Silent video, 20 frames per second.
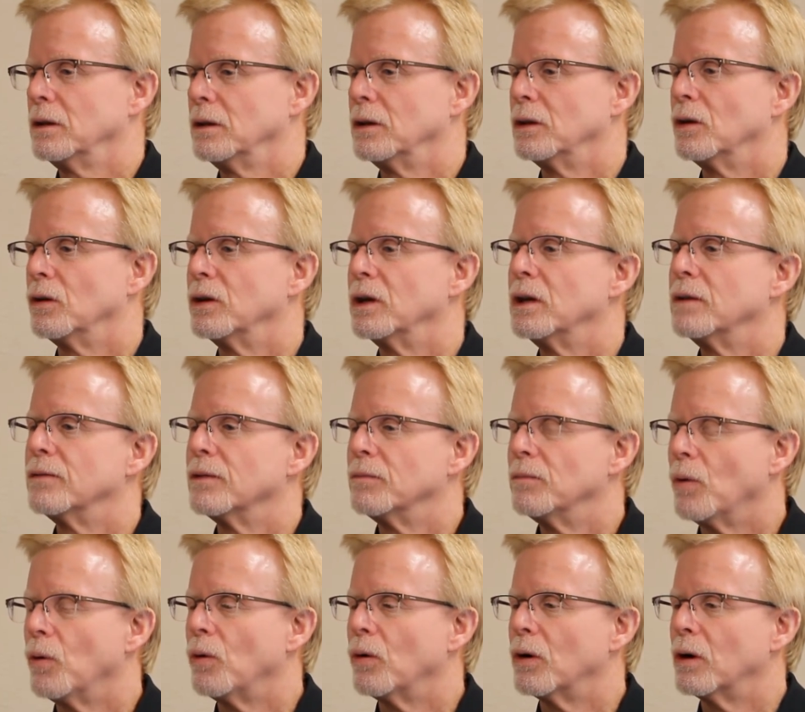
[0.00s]
even
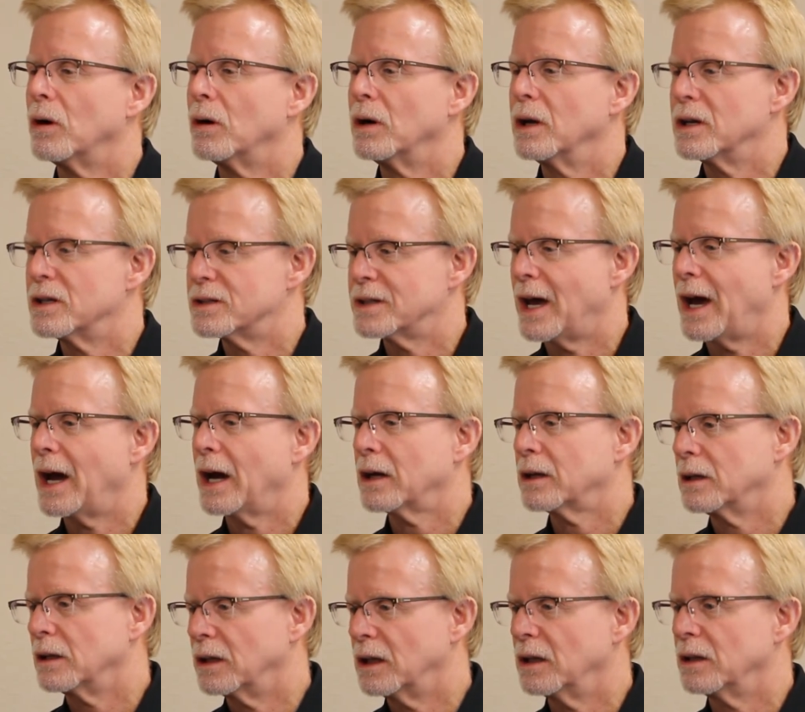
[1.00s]
more
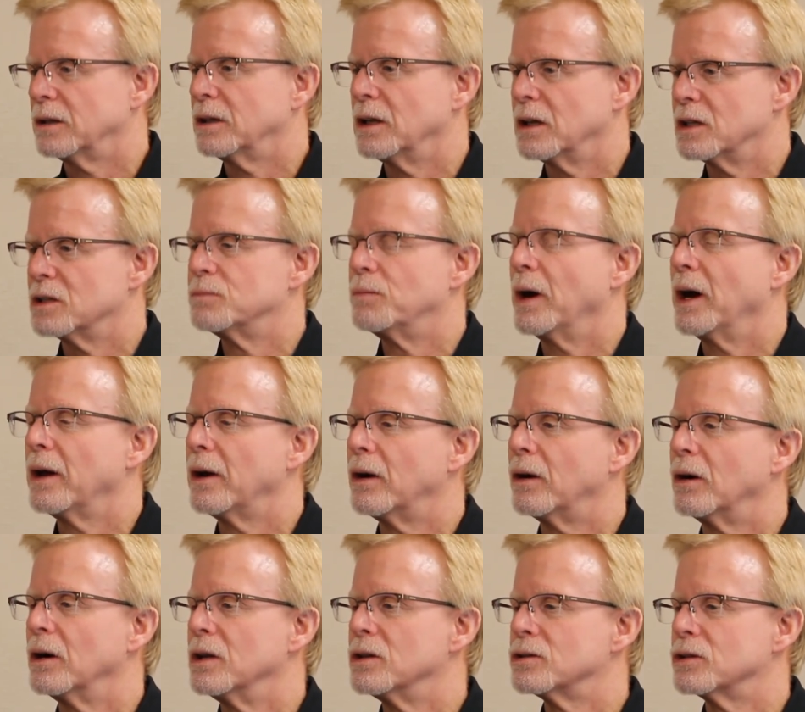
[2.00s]
exact and get things
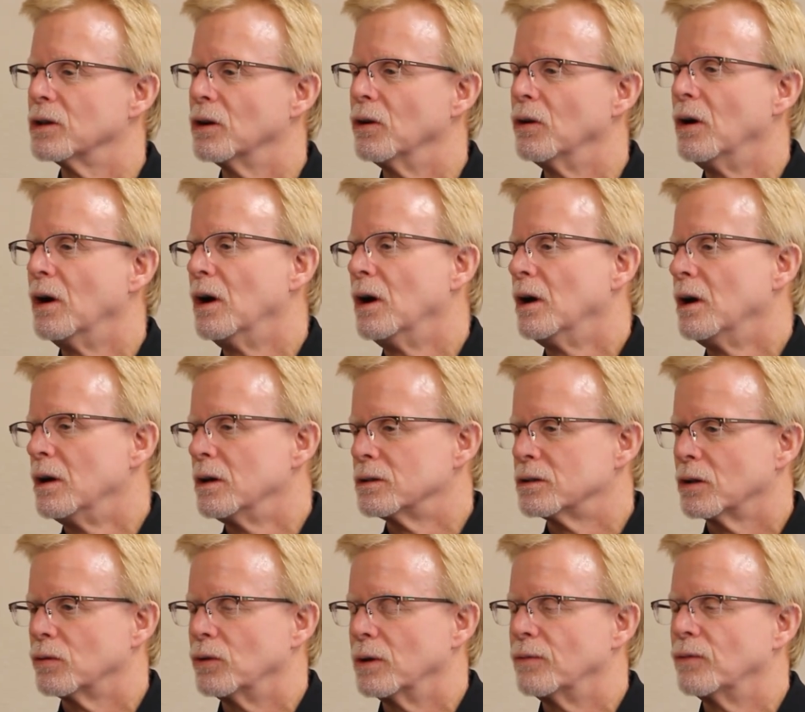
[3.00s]
better. And so
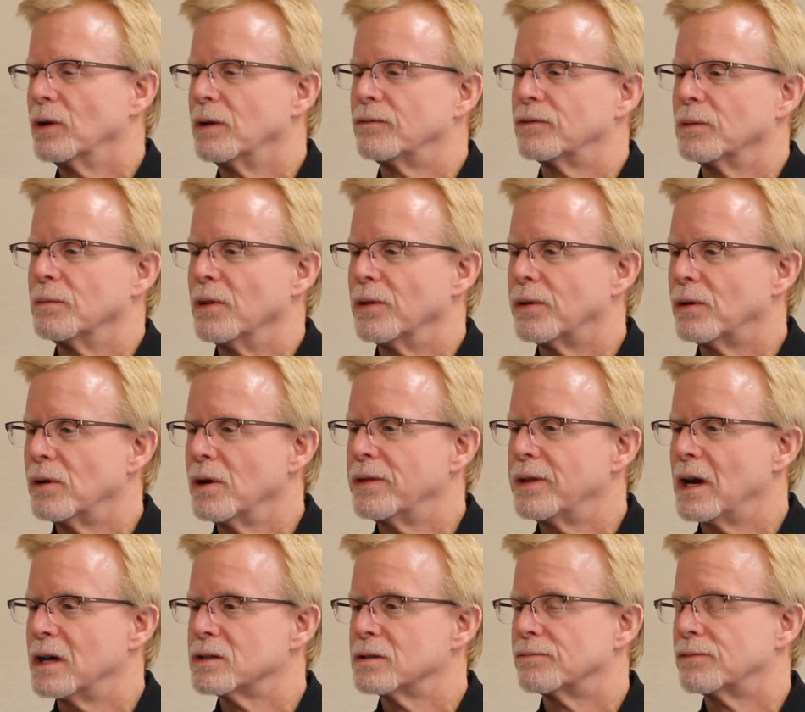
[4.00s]
we went from a
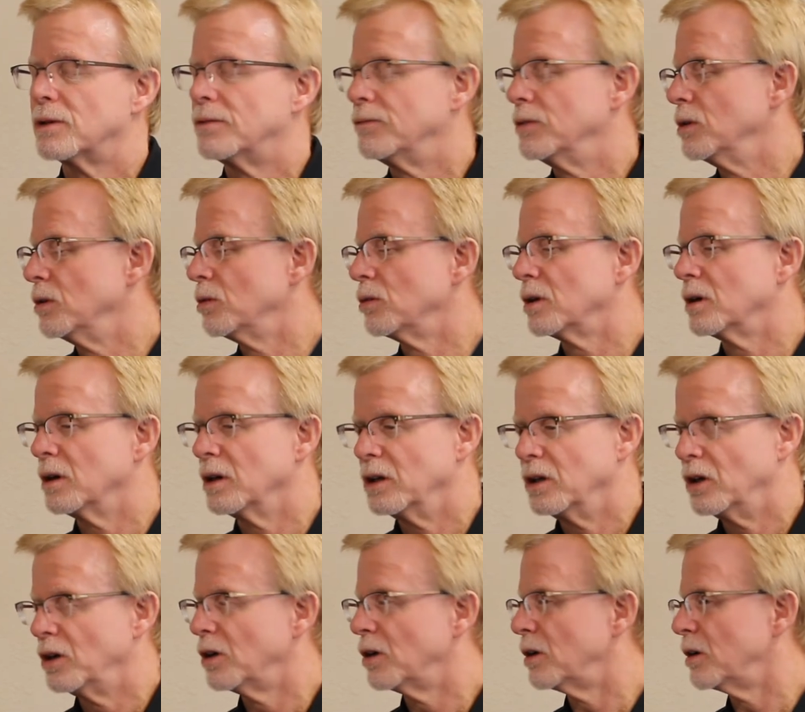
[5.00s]
30,000 foot view or a
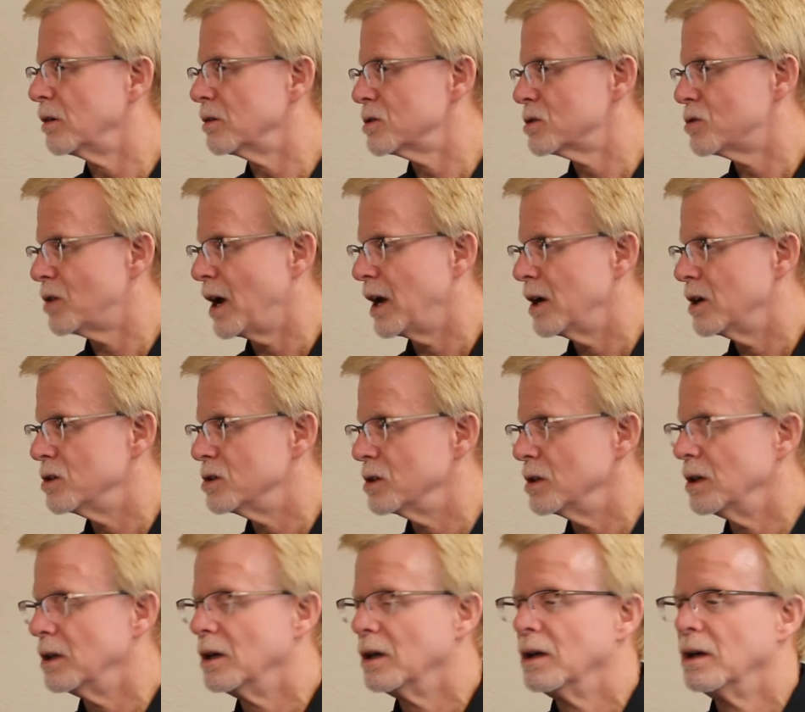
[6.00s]
year
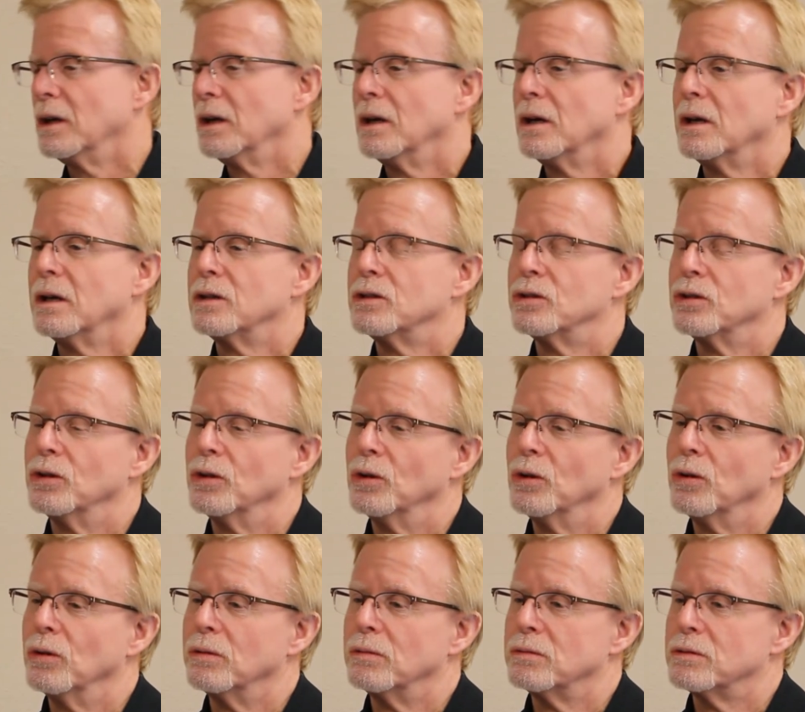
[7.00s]
strategy
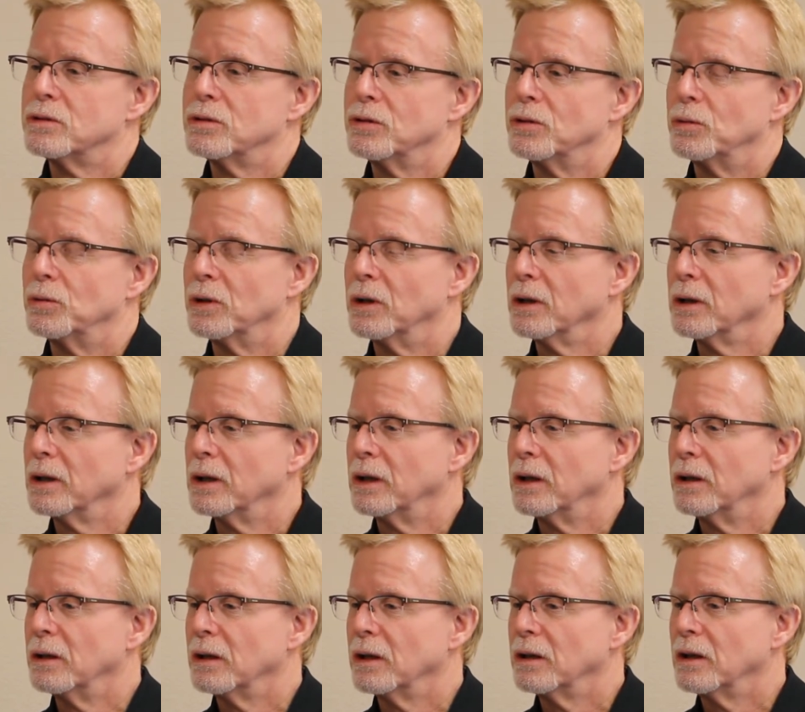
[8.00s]
to
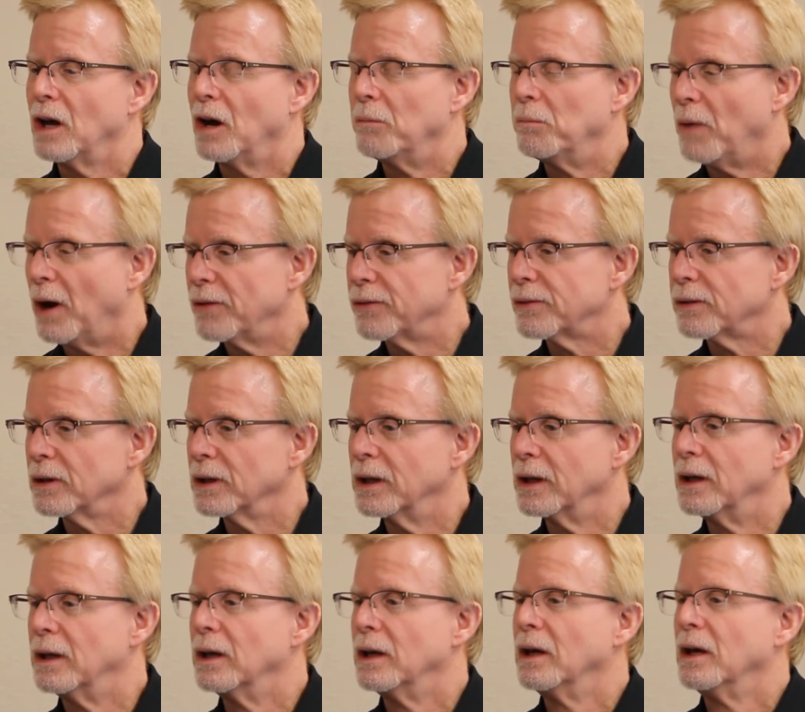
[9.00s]
really a
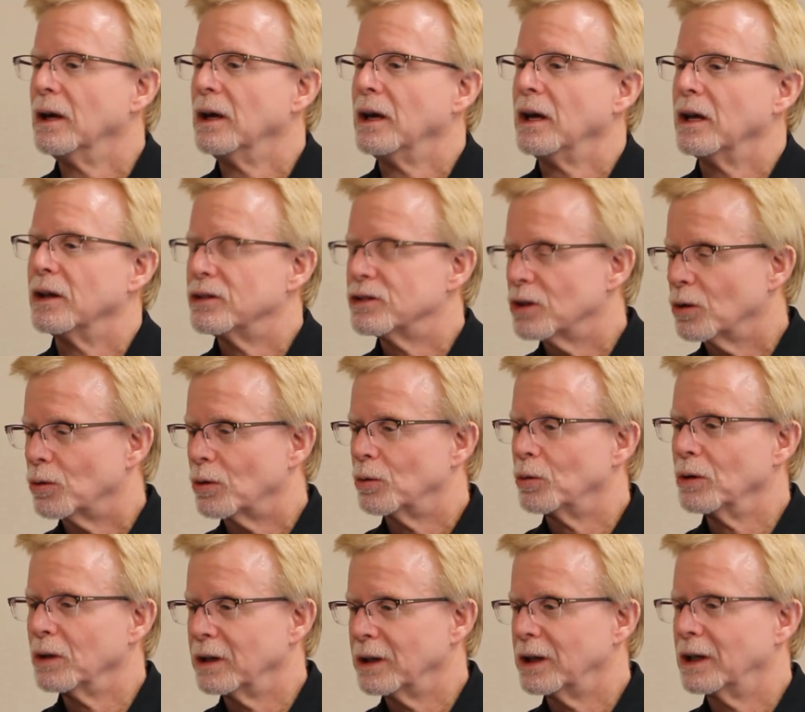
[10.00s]
monthly. And so we're
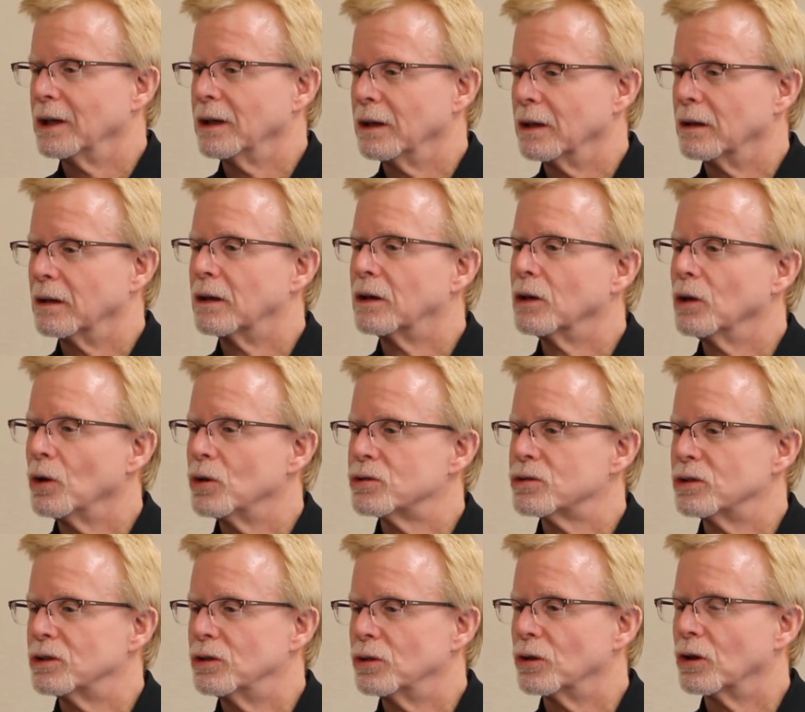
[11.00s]
really getting
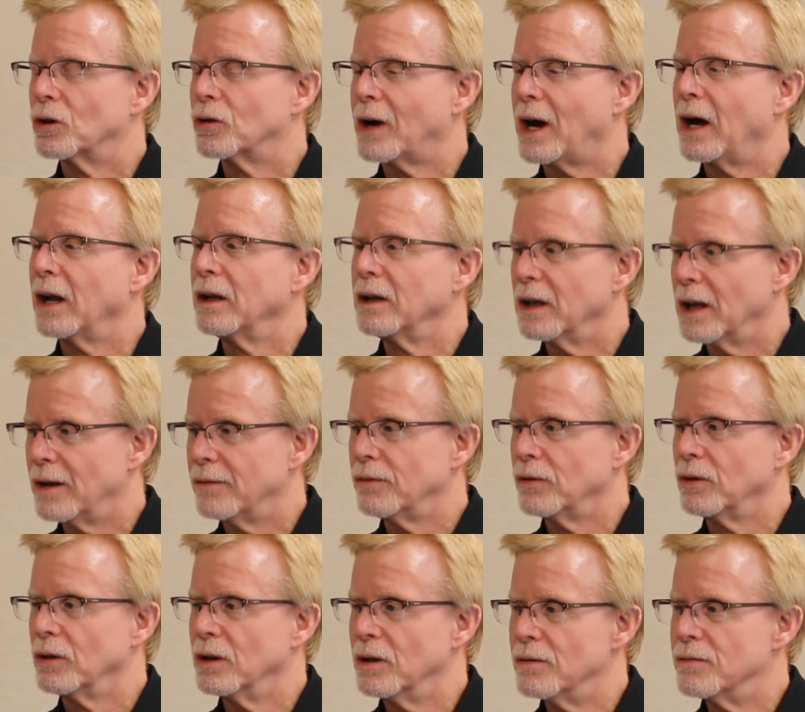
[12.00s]
closer to a ground
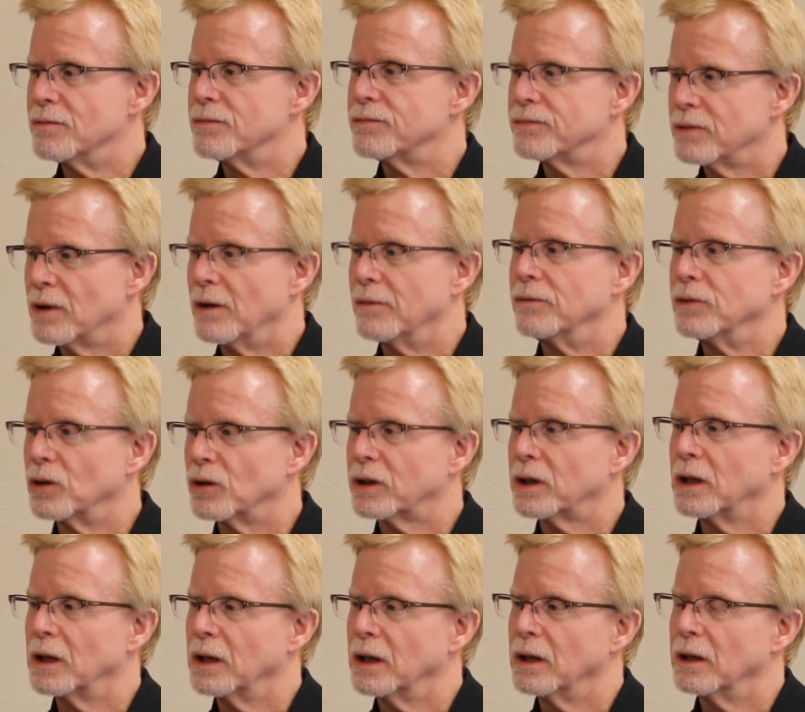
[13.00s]
level of
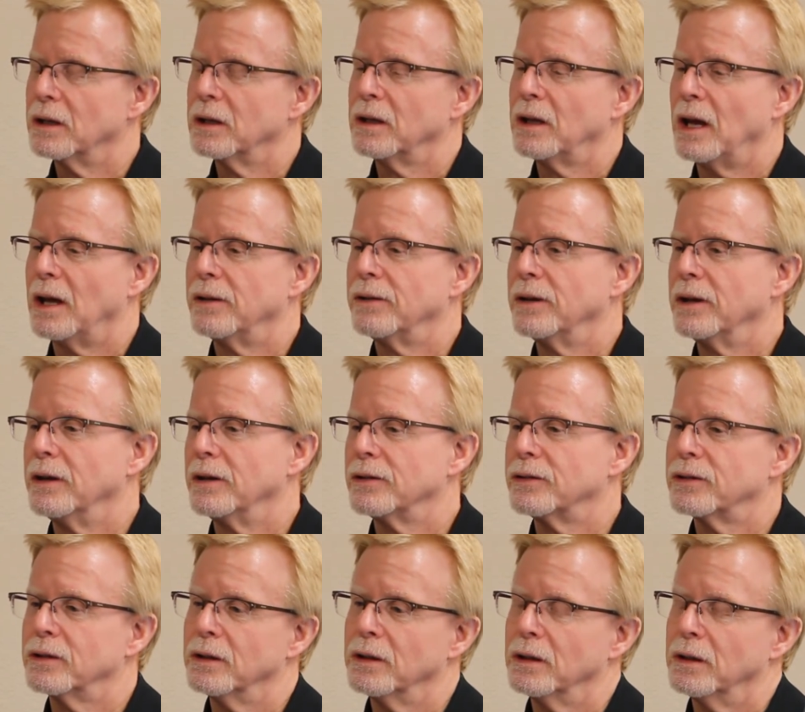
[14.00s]
looking at
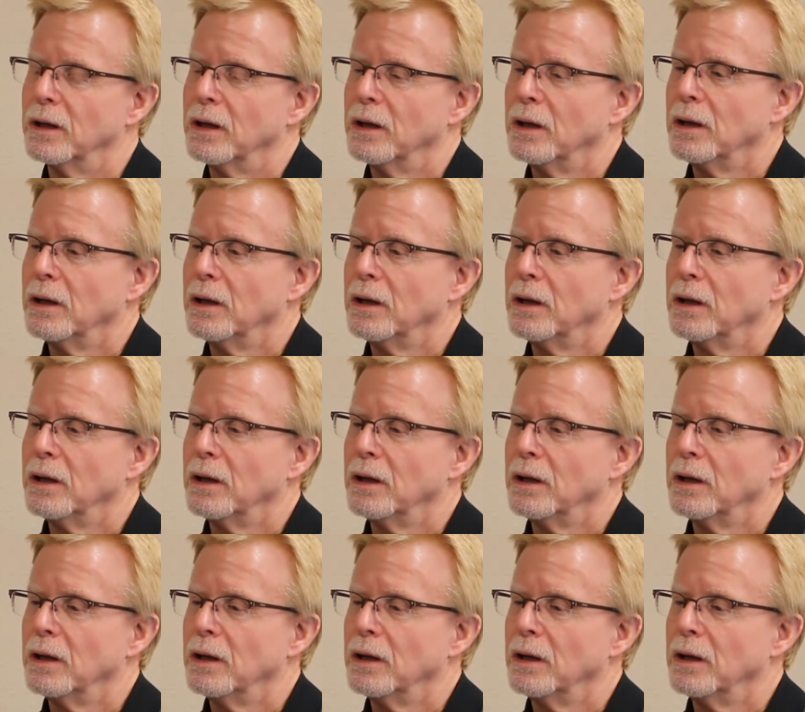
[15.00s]
this, and